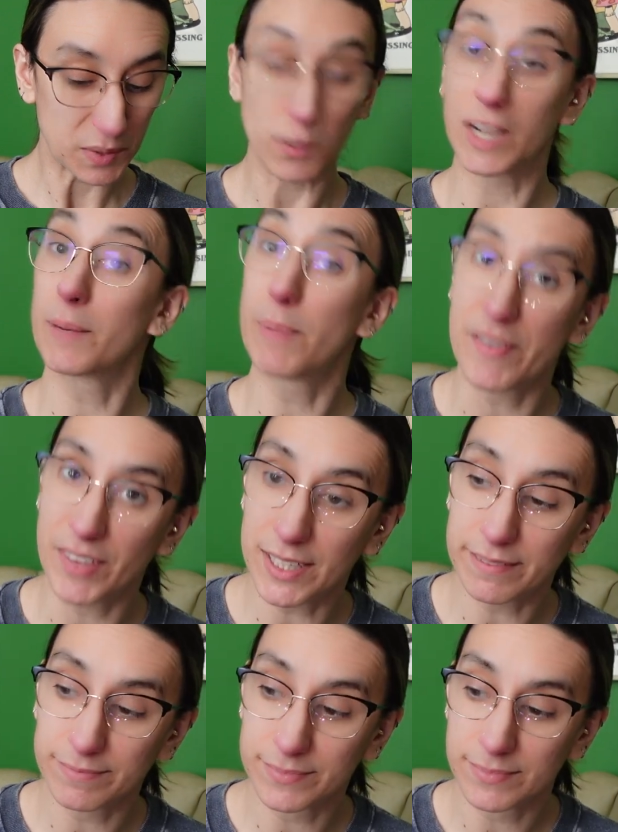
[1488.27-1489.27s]
We're gonna
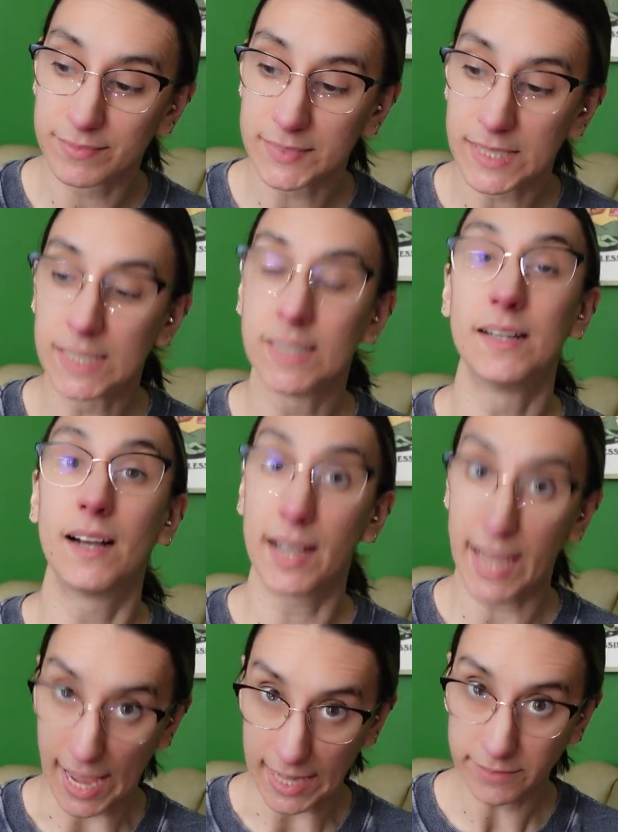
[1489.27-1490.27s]
pivot
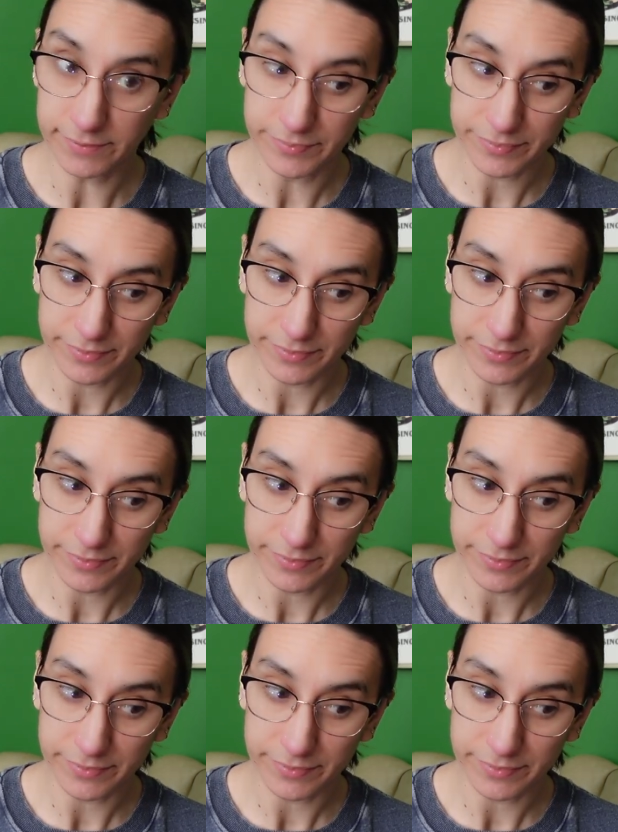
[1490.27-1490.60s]
again.